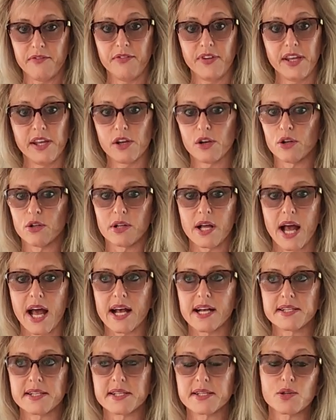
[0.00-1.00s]
feel
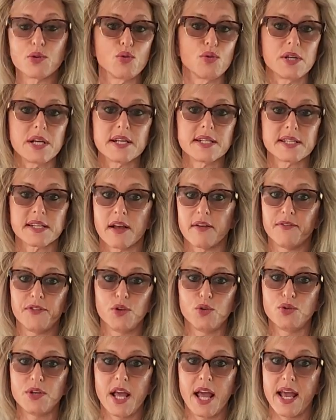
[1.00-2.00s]
as soon as a few
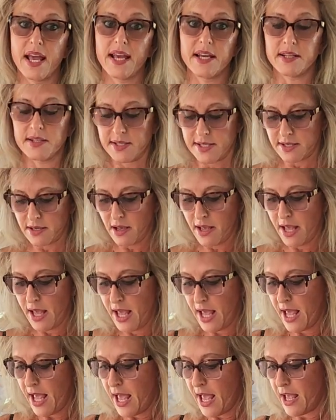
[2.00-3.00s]
days
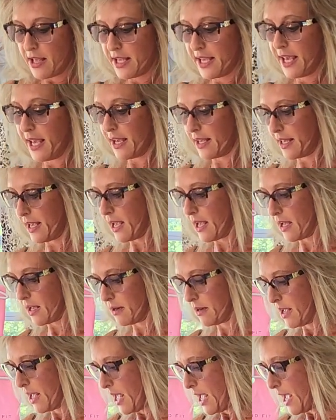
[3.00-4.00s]
kick in.
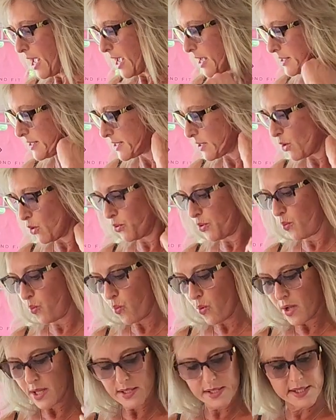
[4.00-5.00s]
And so the
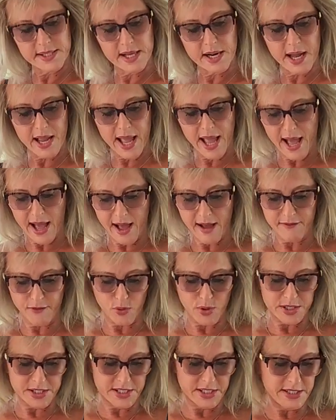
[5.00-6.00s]
ones that I have
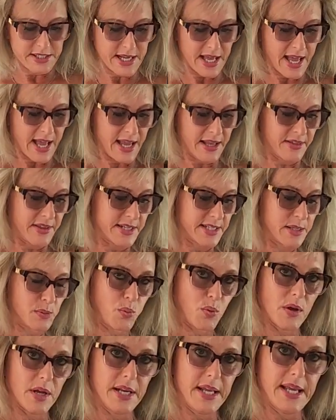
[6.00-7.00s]
on today, this
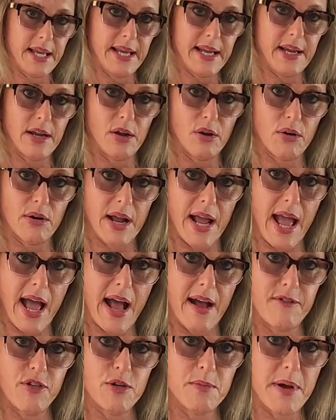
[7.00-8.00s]
one here I
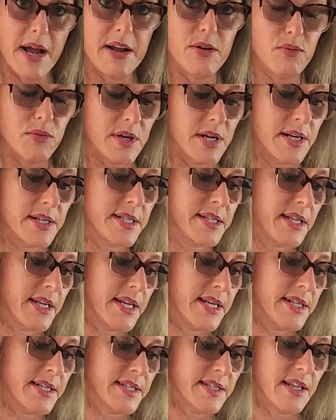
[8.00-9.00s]
have on my wrist
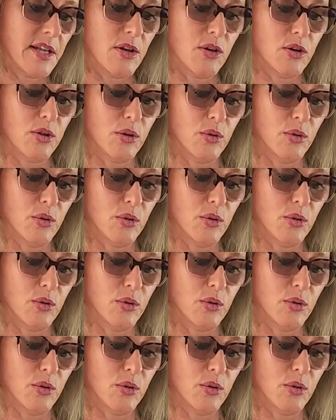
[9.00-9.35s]
is the